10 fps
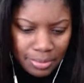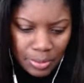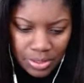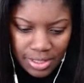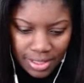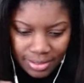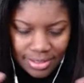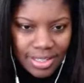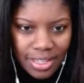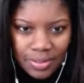Maybe it's
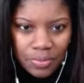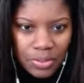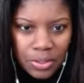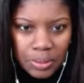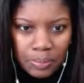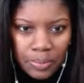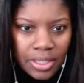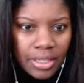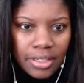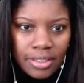not very
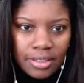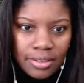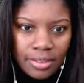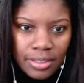big.